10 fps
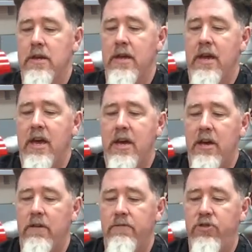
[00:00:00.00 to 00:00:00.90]
I
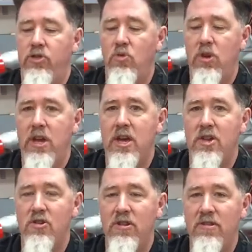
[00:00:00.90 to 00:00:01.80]
have
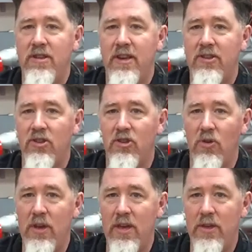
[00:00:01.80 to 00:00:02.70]
360
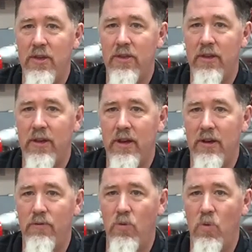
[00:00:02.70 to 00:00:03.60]
degrees
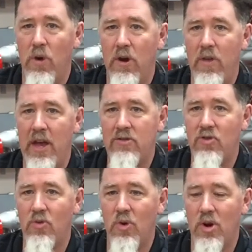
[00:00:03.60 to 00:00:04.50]
of where that
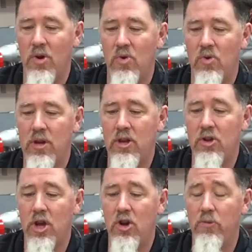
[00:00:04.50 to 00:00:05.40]
scroll can
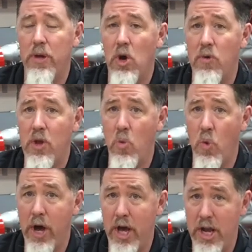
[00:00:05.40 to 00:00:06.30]
go, but only
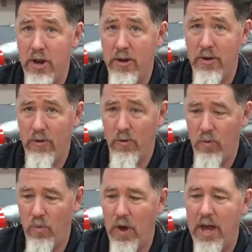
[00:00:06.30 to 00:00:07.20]
one
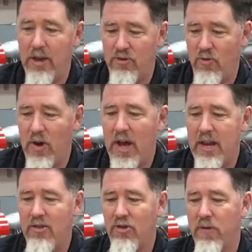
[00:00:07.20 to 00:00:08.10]
way is right.
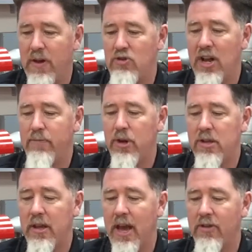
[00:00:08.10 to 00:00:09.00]
And so if I try to put it
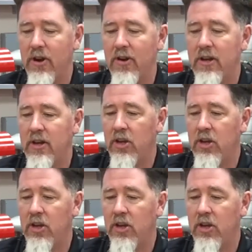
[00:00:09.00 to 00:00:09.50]
together,